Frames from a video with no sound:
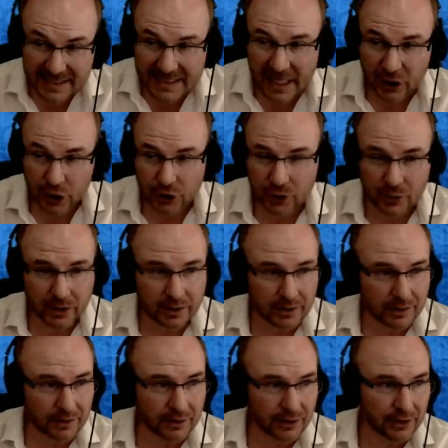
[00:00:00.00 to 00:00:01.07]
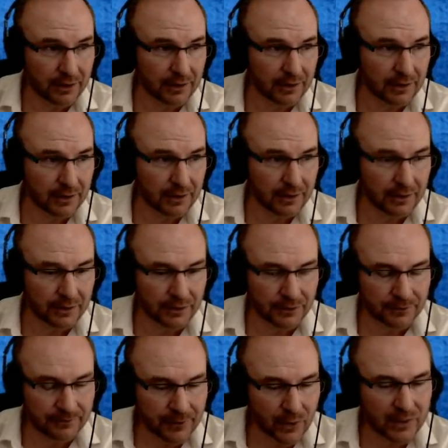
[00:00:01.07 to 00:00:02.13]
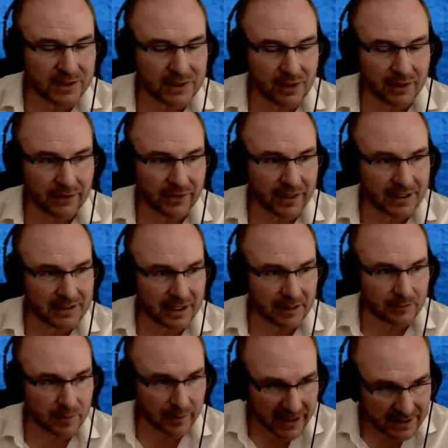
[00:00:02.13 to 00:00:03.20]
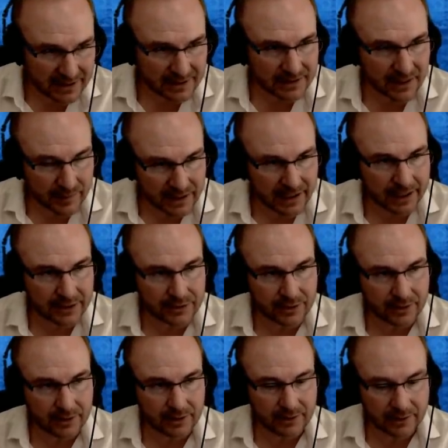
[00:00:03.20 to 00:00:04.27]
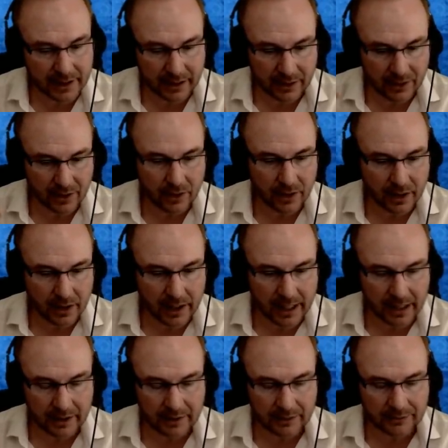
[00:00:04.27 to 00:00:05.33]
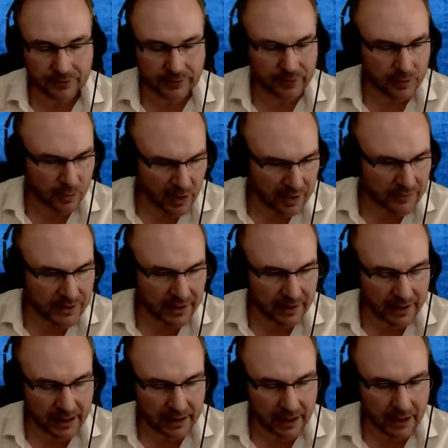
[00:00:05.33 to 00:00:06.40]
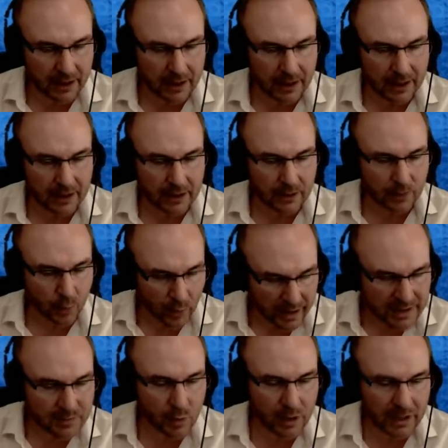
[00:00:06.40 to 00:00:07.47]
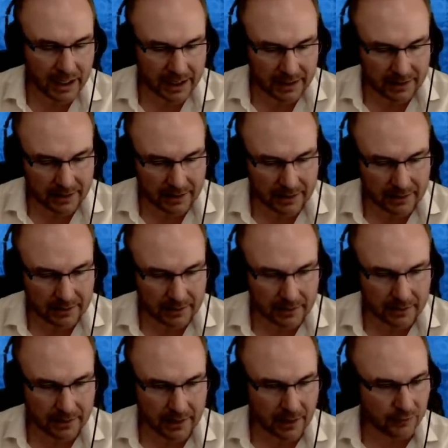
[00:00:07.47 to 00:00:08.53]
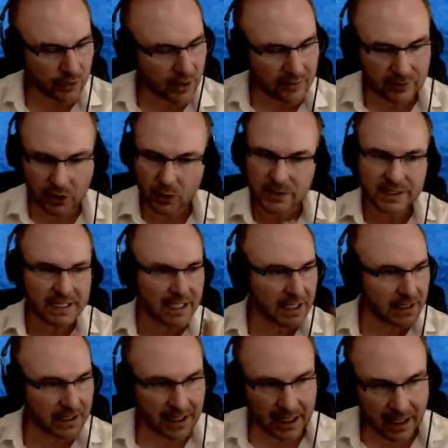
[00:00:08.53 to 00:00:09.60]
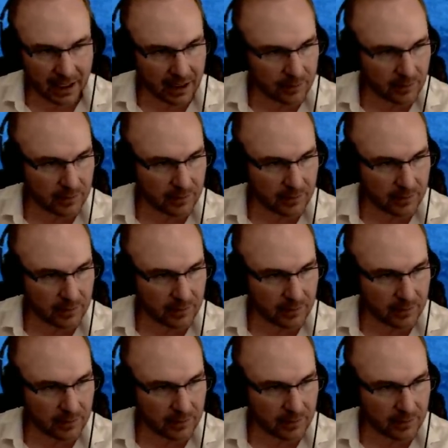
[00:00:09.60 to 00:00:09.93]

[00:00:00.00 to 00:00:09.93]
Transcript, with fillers: how you do it. You focus on things like mimesis, imitation, that and fulfilled prophecy, that what is more likely. Now, if you have no skin in the game,